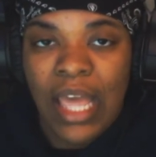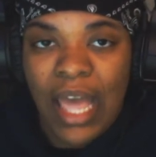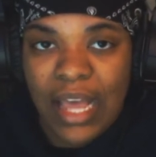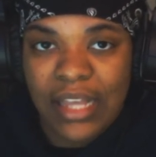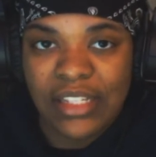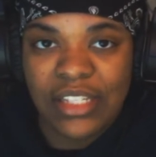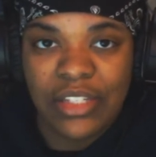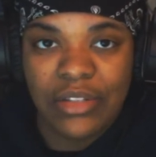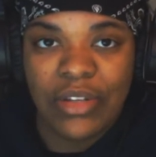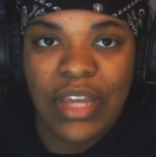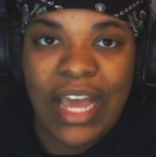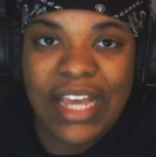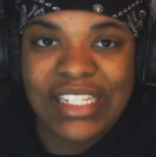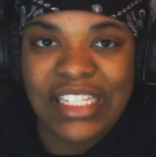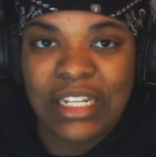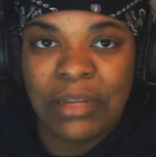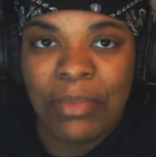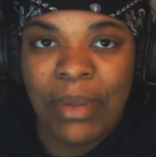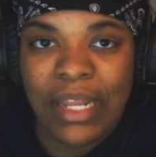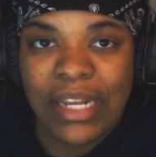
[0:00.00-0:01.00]
I'll see you
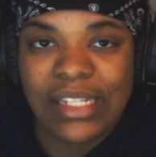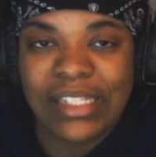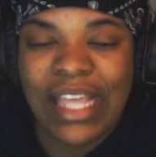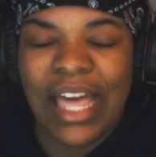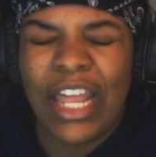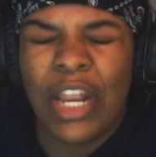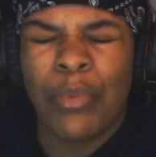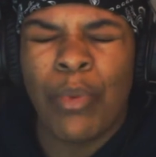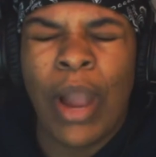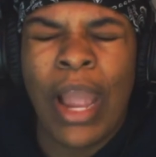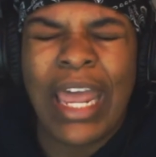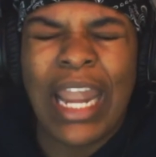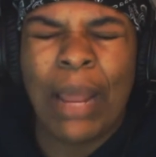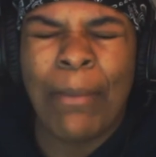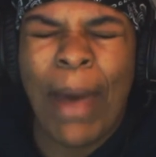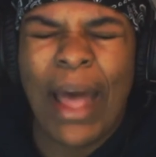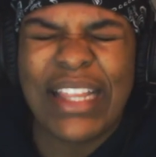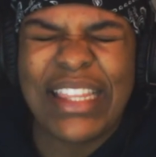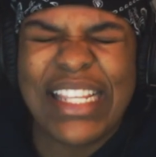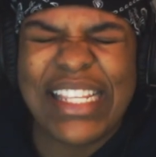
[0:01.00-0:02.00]
guys in a bit. It's Taylor Rain.
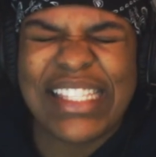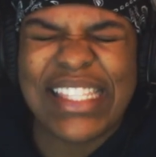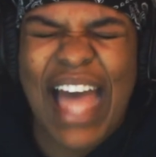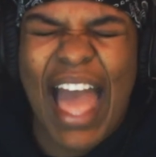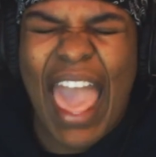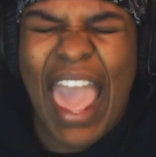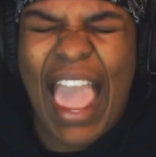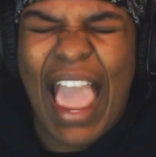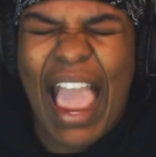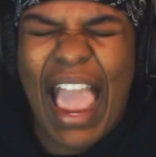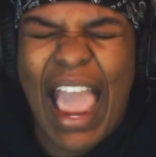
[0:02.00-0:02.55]
I'm out this day.